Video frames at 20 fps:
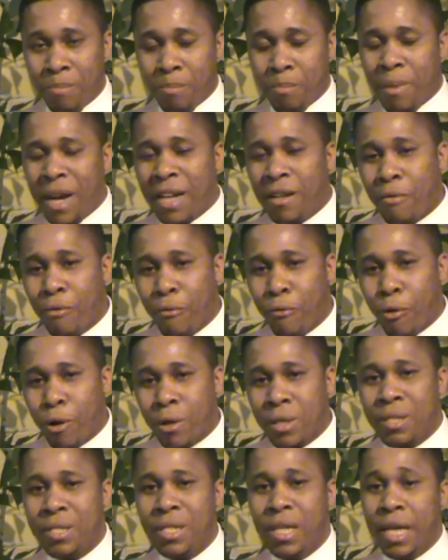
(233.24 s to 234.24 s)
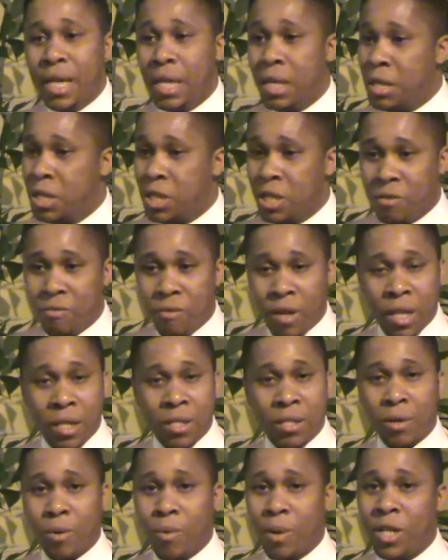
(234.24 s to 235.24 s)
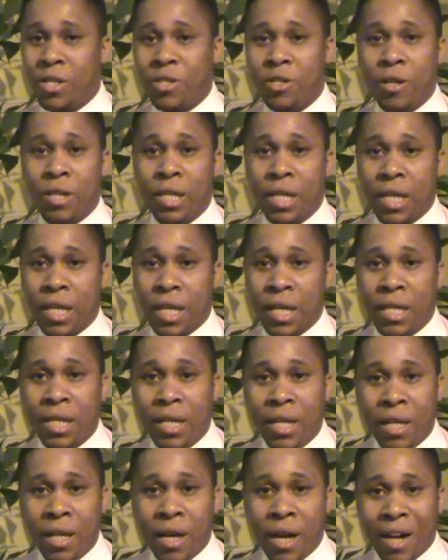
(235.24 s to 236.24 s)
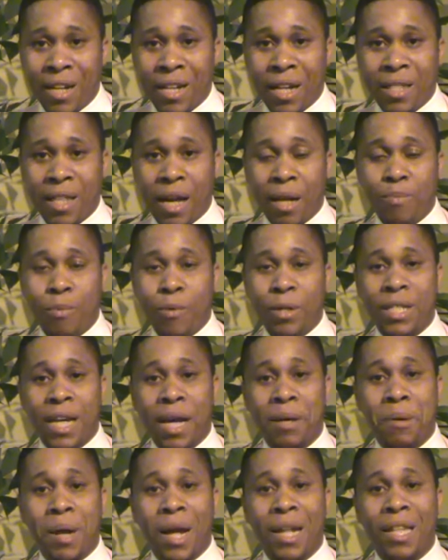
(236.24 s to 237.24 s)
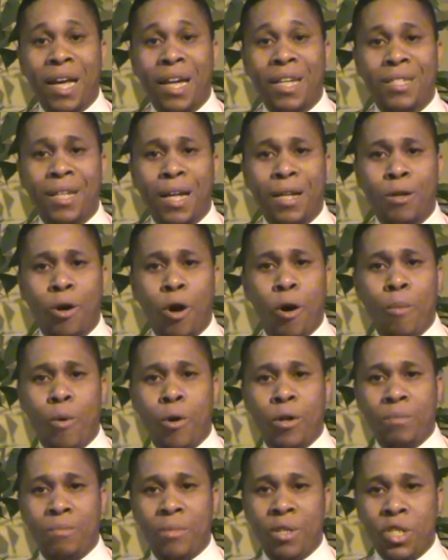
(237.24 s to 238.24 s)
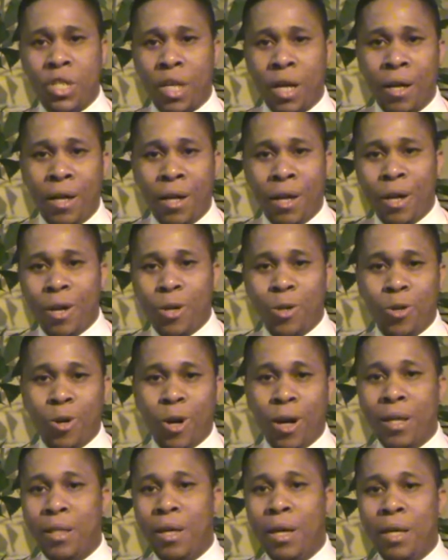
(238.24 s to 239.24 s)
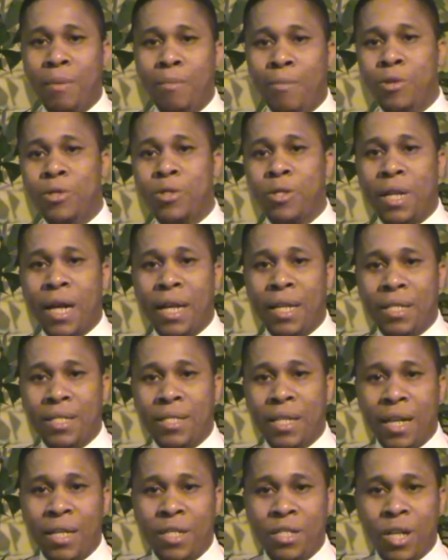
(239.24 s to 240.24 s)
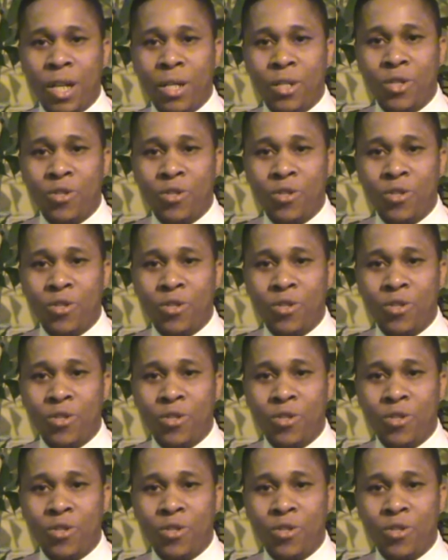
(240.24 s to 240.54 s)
By the fourth day, she raised the question again. And at that point, I realized that, come on, Gbitse, you are the emotional intelligence